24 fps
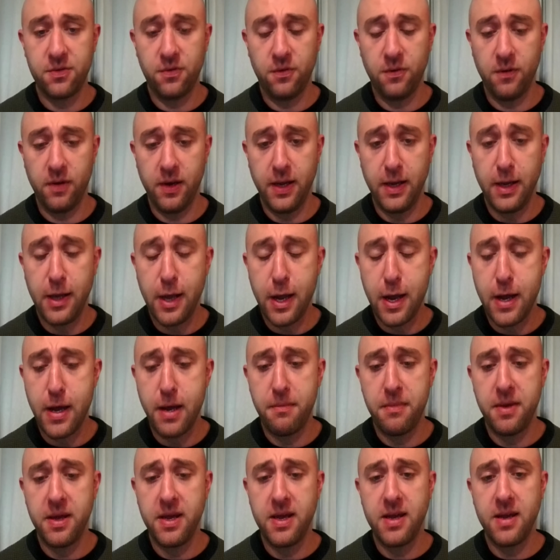the story.
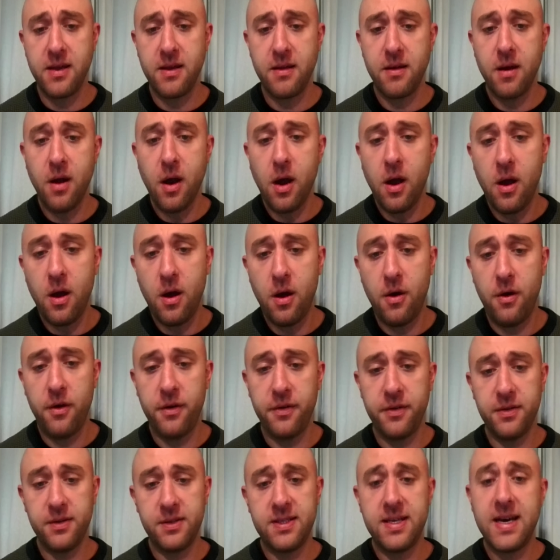Um, he,
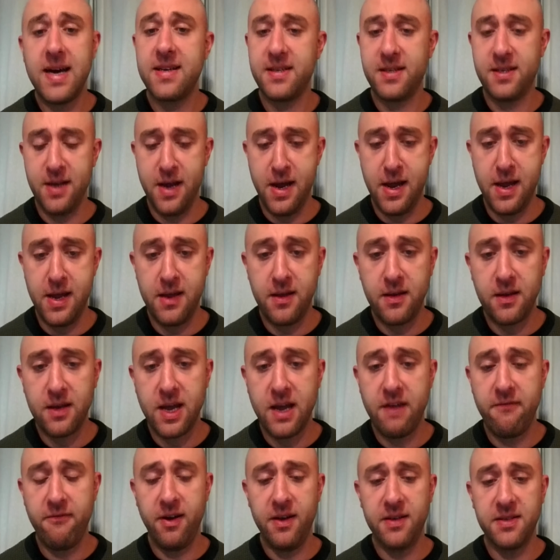on Saturday,
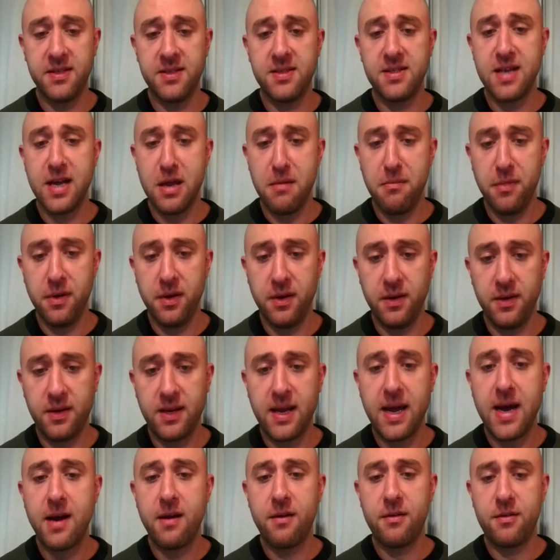gave us a statement
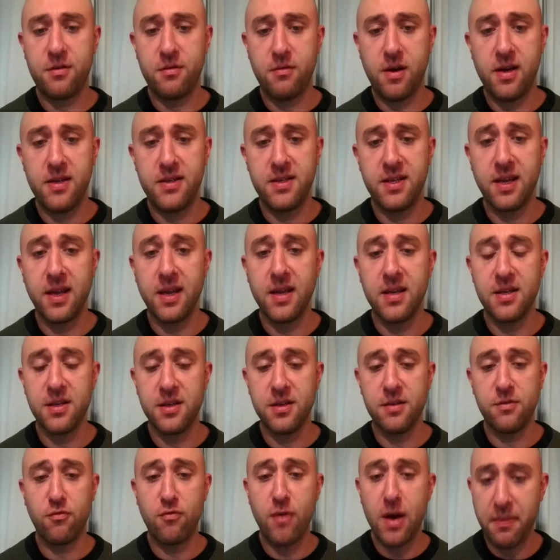characterising it
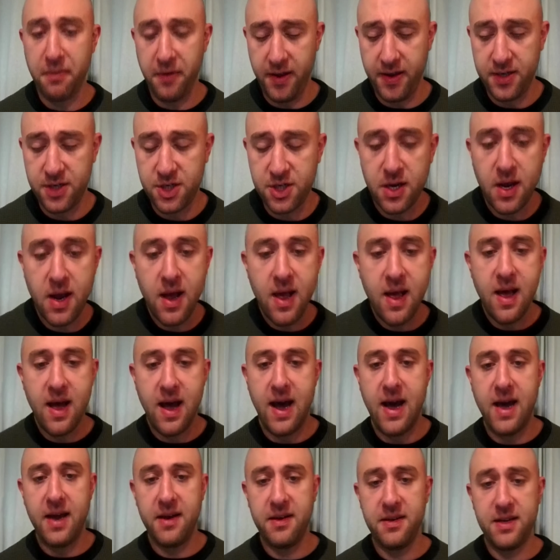as rubbish.
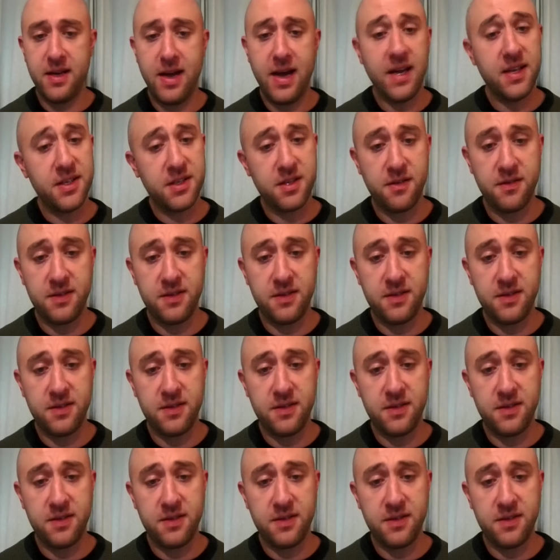And uh,